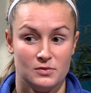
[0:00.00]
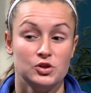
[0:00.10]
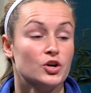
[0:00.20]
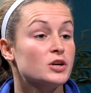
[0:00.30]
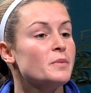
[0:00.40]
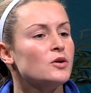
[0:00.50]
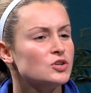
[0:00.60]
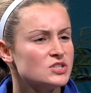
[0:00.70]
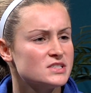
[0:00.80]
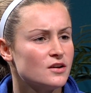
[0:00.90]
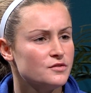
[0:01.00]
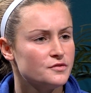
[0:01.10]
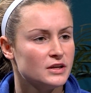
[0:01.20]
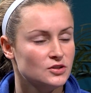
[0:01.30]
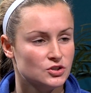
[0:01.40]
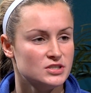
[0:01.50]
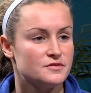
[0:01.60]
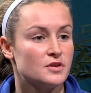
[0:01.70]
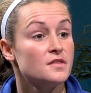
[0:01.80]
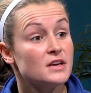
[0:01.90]
learn about yourself and learn
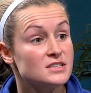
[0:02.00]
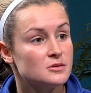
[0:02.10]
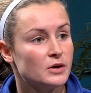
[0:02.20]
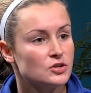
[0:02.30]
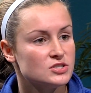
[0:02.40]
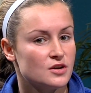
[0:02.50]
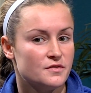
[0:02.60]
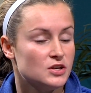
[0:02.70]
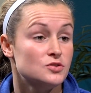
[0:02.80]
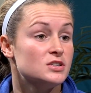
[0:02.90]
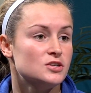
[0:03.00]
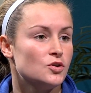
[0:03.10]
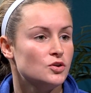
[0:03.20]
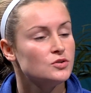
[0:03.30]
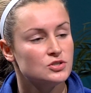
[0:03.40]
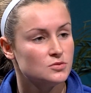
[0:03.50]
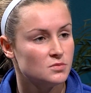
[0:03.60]
different things about yourself that you didn't know you could do